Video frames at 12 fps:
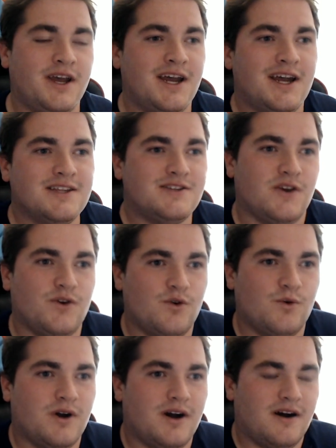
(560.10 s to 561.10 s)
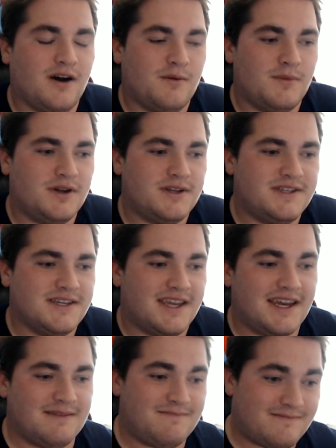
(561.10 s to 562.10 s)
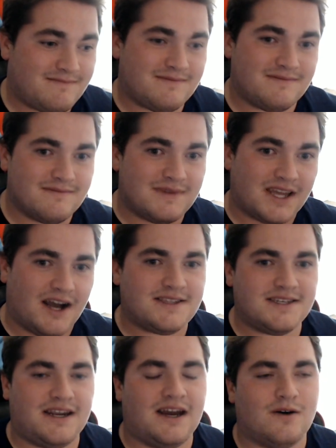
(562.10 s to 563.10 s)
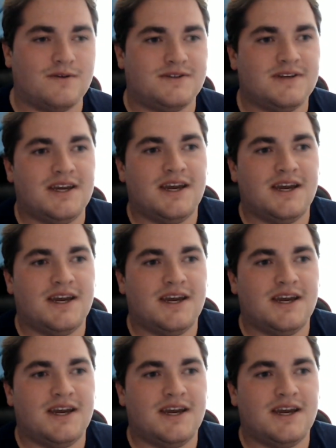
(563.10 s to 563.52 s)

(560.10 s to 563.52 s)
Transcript: to, um, uh, to get the content out